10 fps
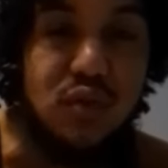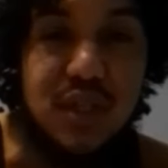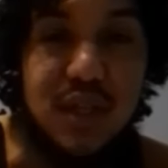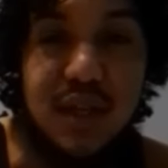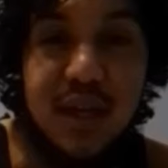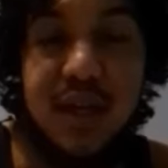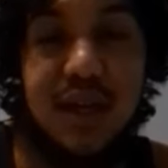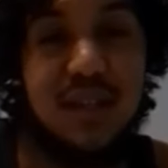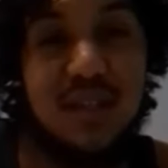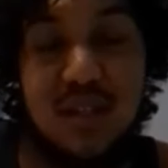You see,
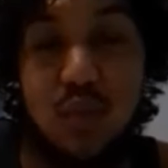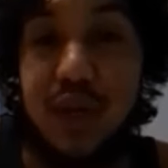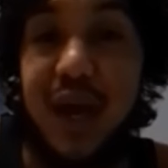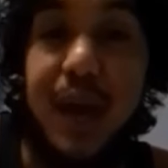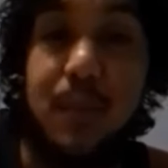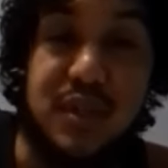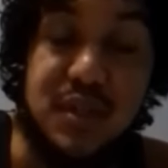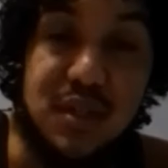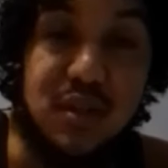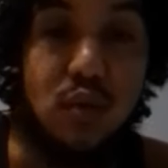this is what
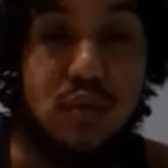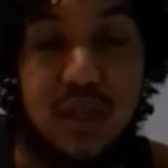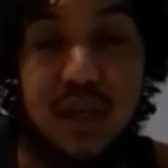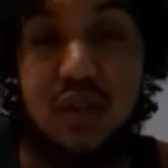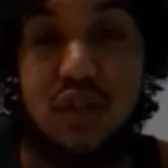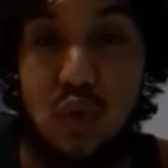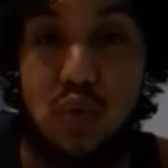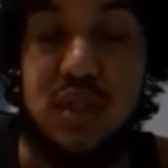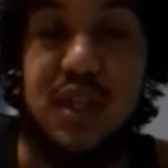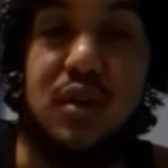happens to those that are
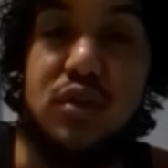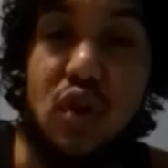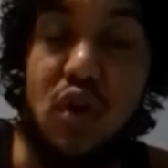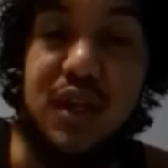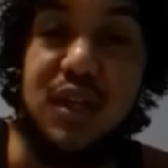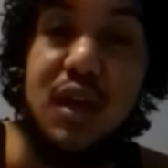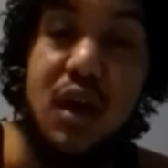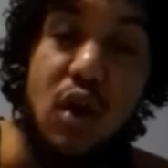chosen, that are targeted.